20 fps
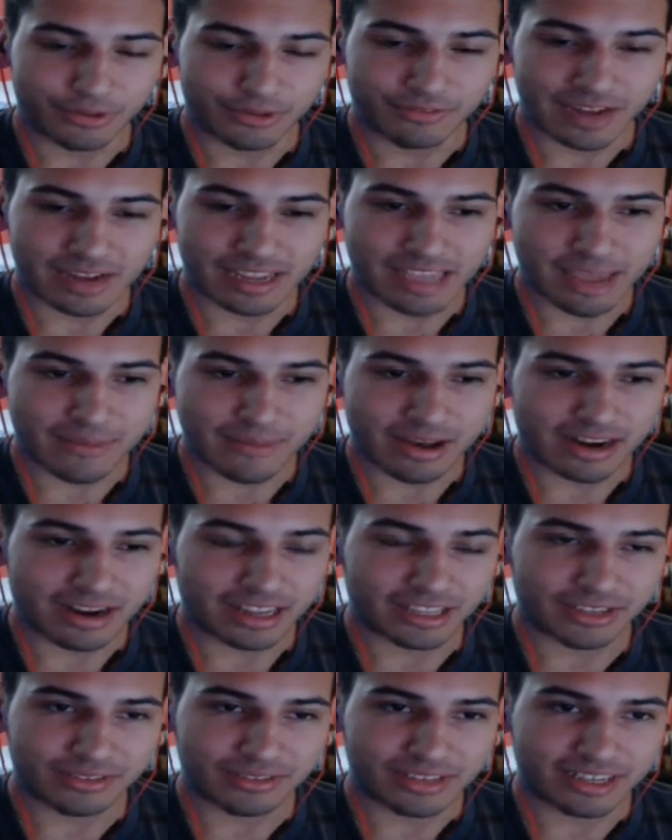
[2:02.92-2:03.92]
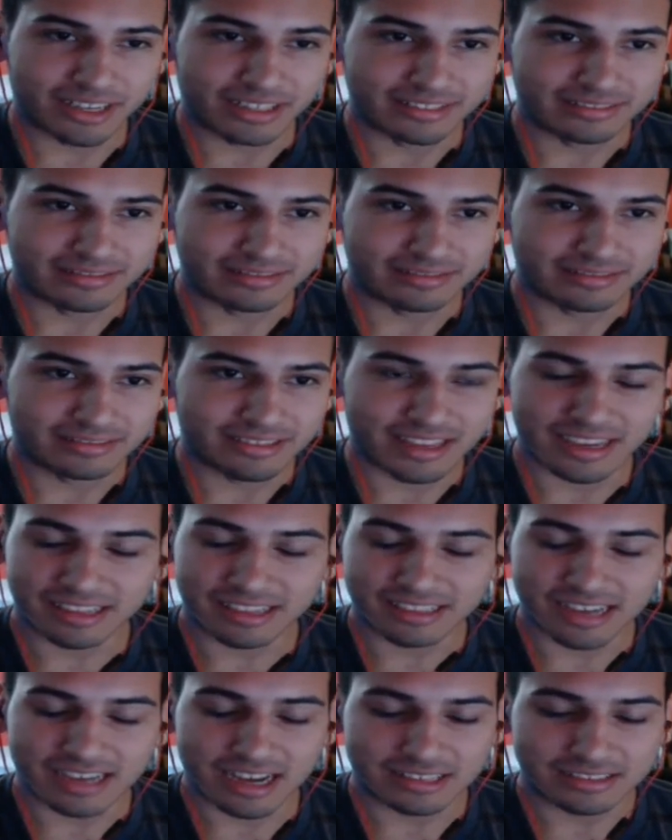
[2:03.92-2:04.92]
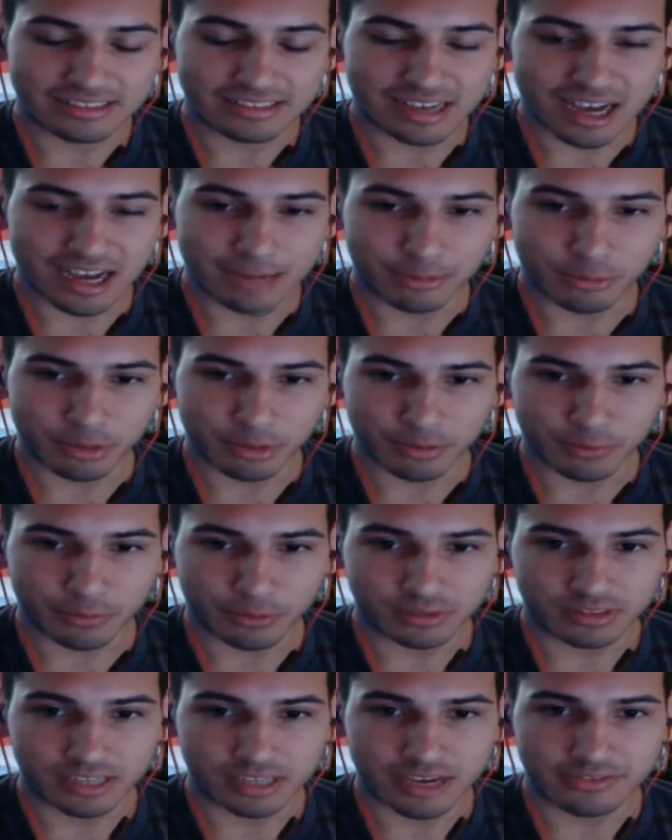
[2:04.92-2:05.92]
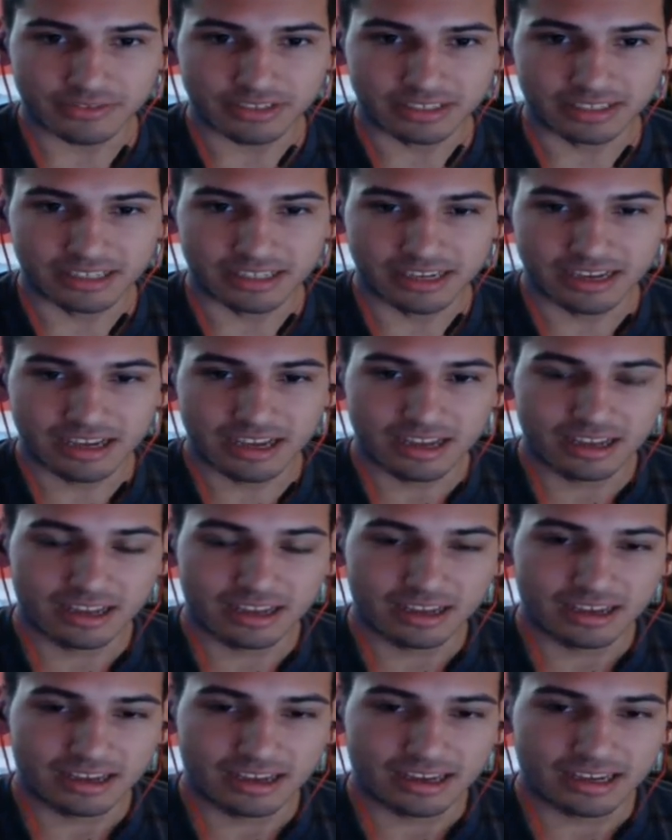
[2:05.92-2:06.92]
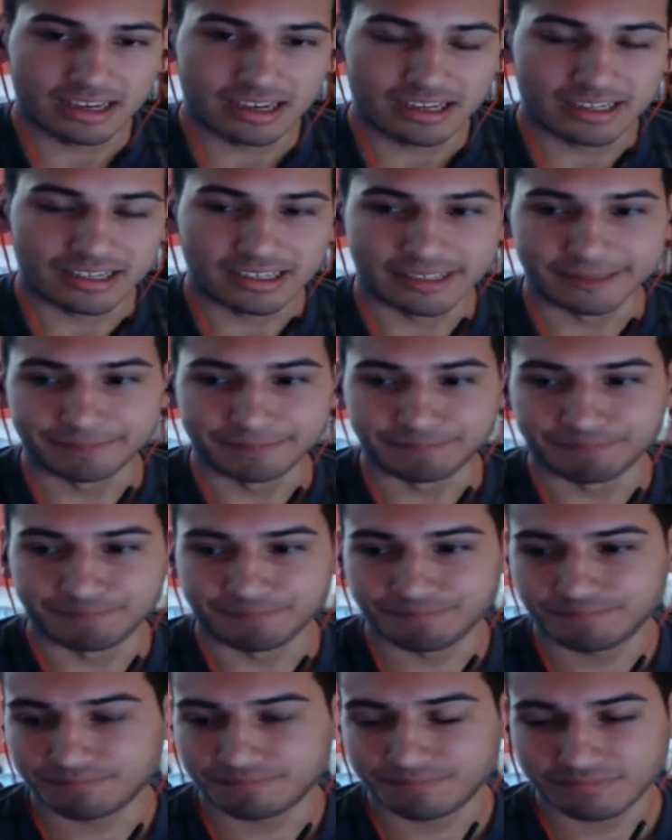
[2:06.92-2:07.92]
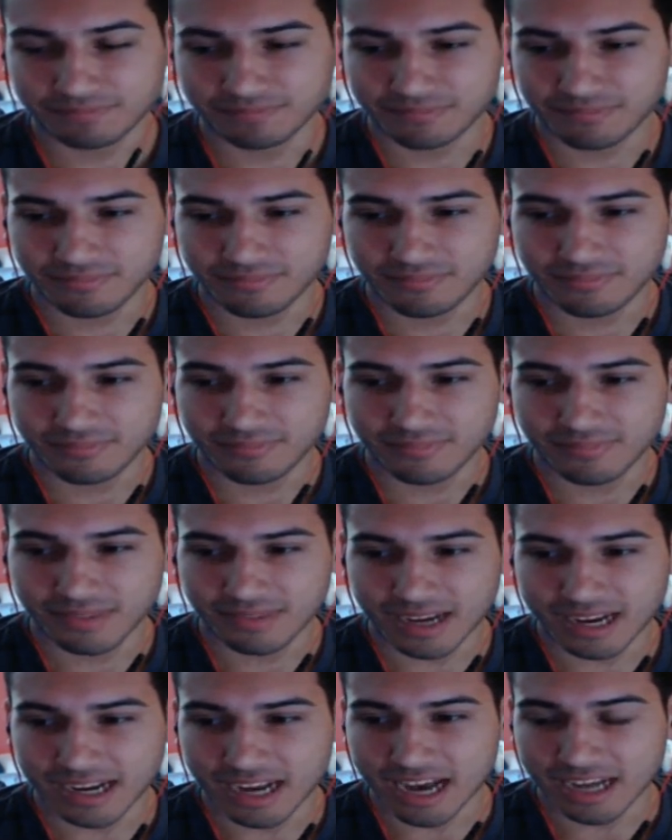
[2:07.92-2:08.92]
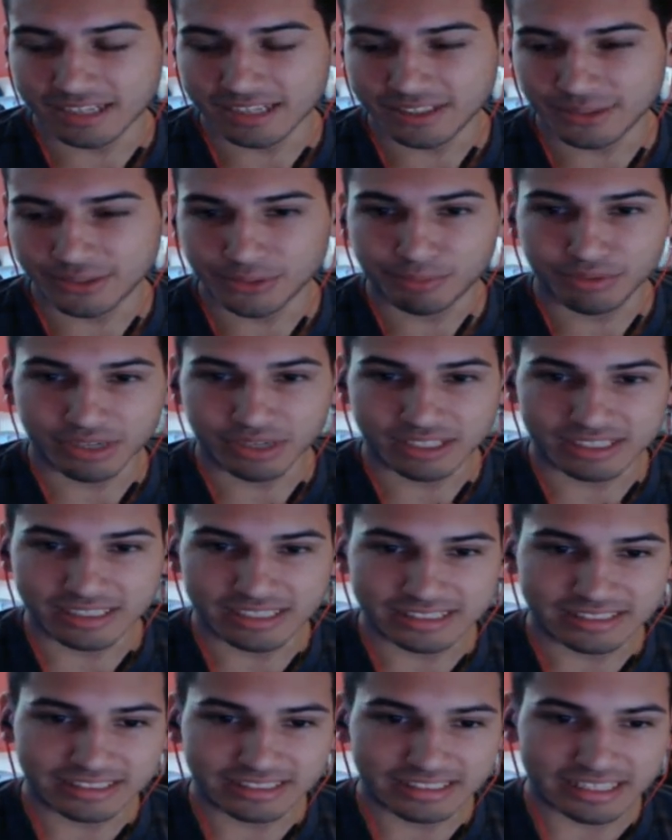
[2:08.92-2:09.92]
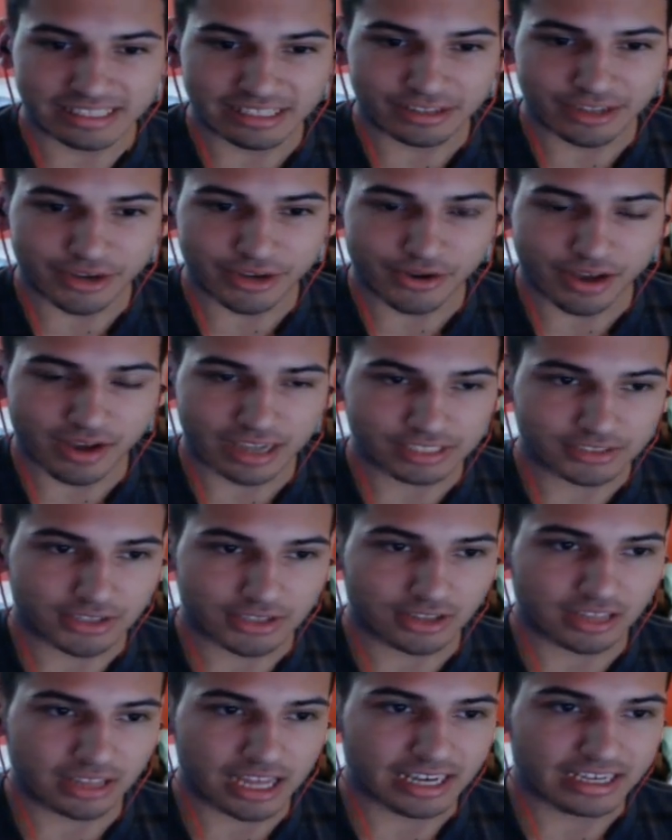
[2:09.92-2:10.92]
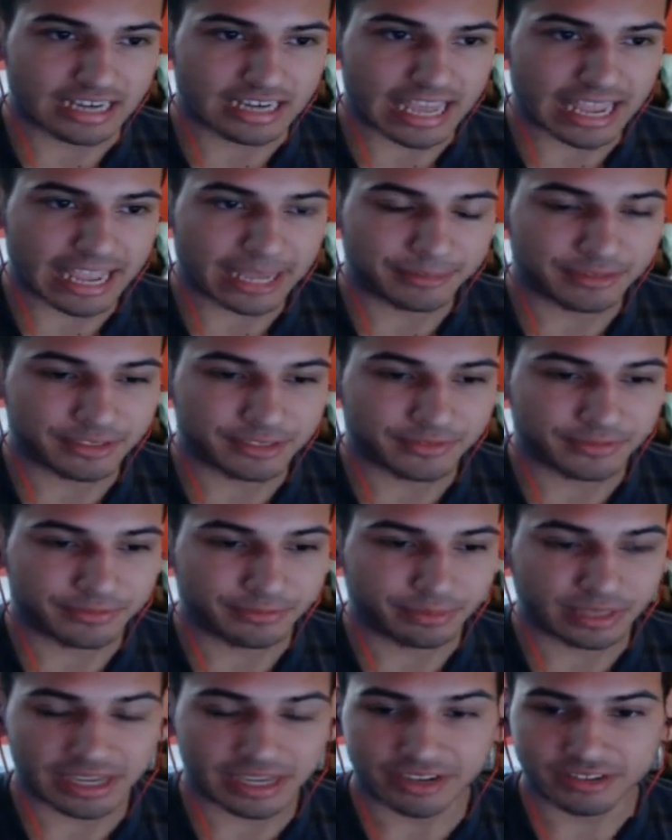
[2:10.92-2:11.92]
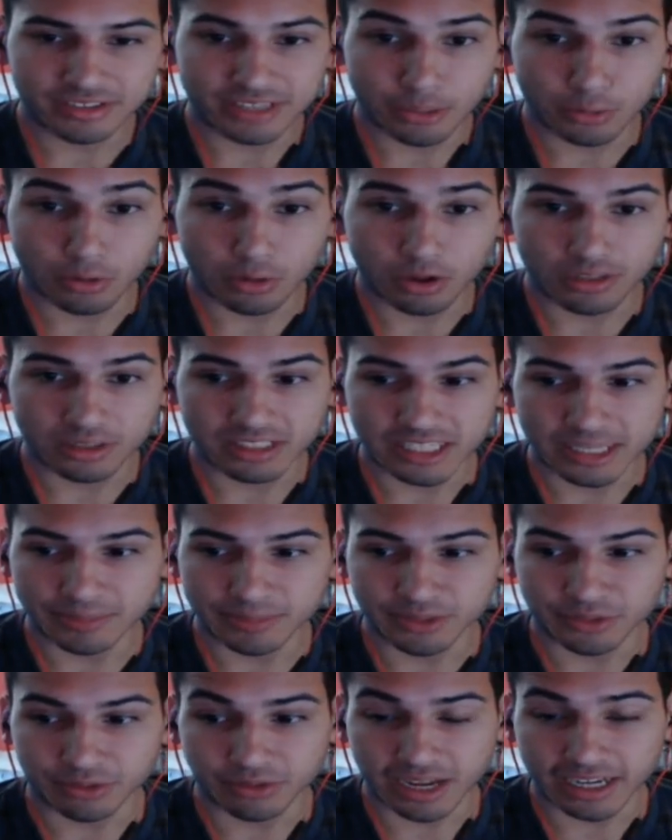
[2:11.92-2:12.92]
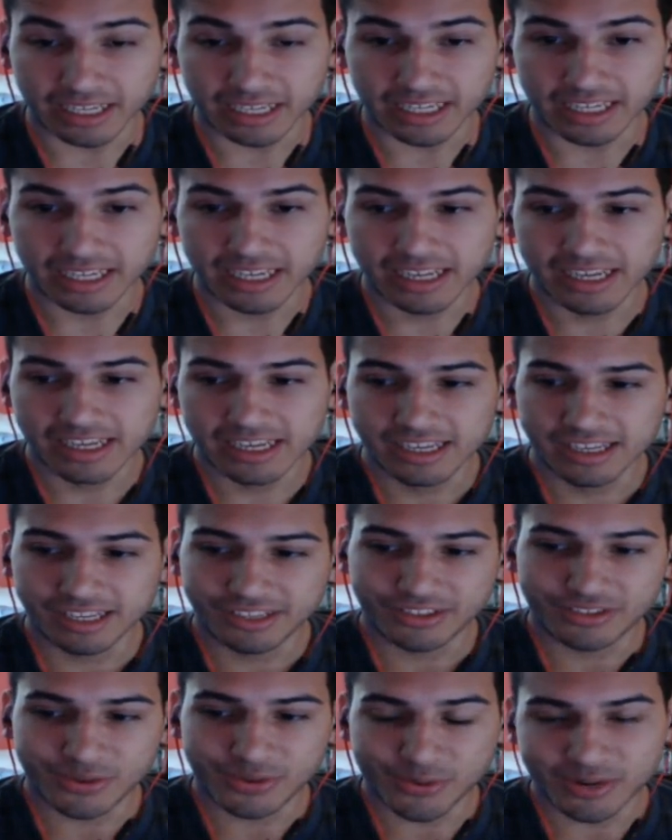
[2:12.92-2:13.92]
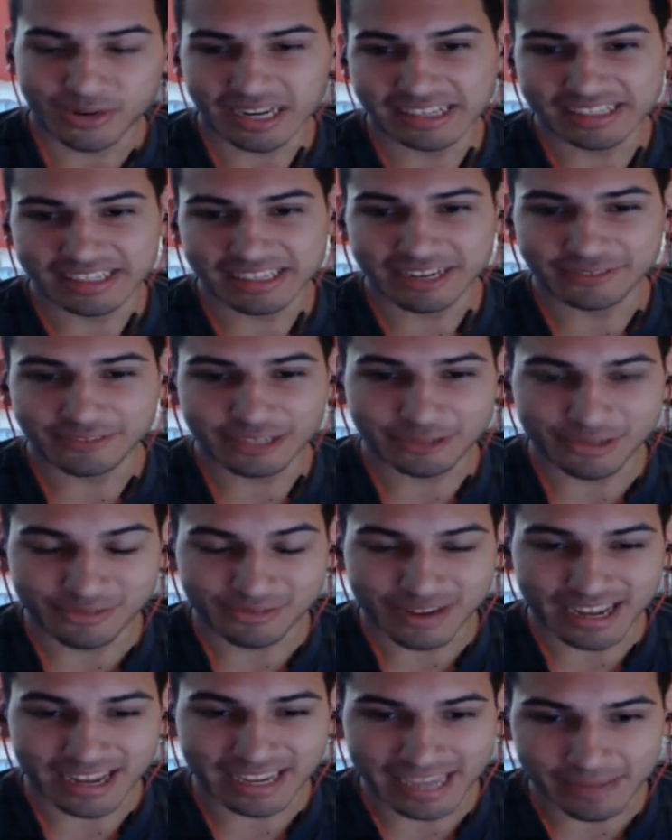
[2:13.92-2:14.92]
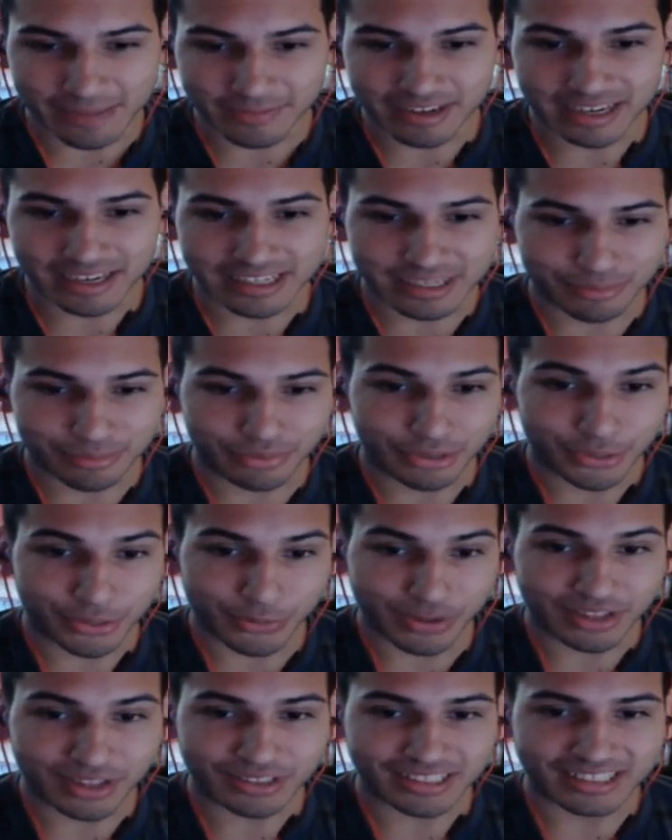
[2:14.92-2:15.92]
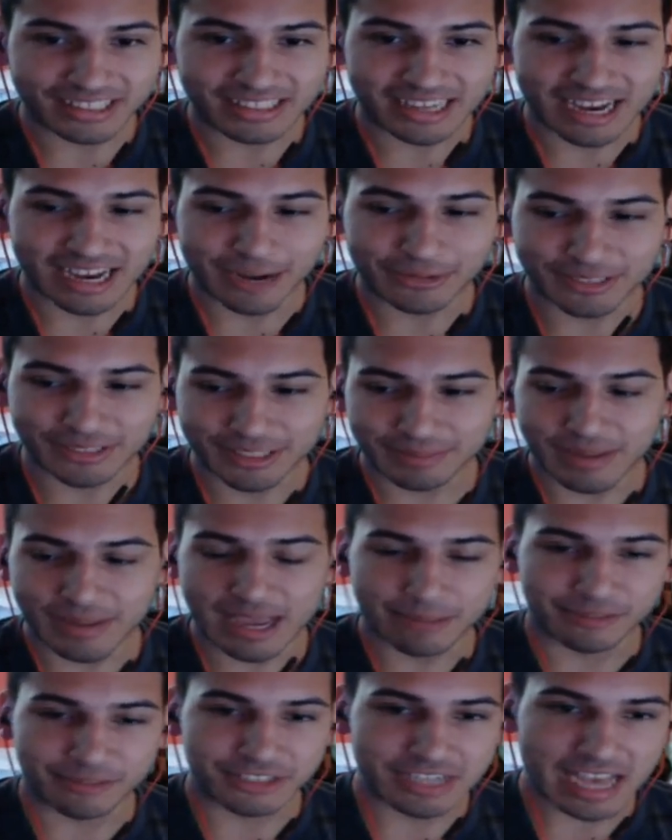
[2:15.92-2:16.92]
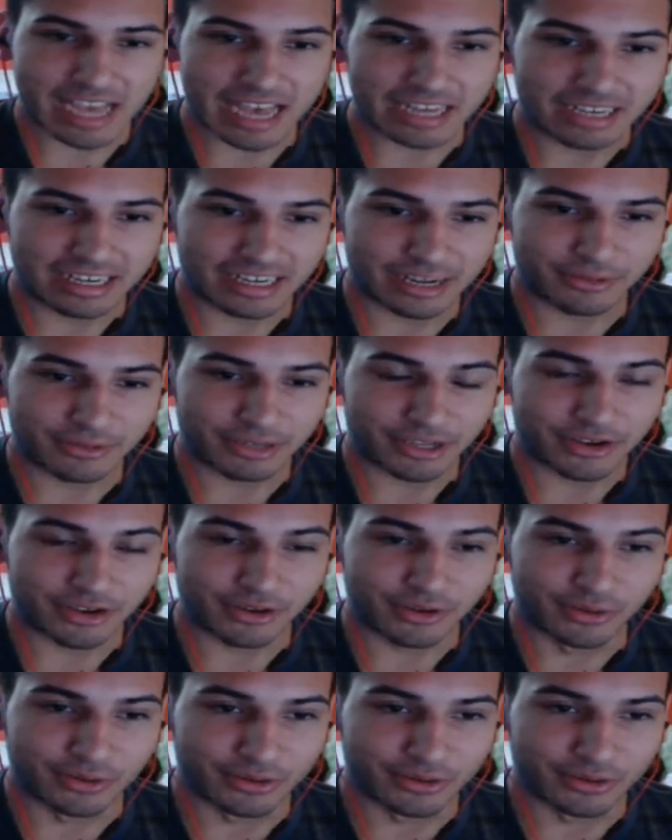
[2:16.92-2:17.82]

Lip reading: ranked came out, I queued that thing nonstop, 24/7. I got to a pretty decent elo. I saw a lot of names of players that were on teams already. So what I did after every ranked game that I did pretty well in, I would spam chat and I would go,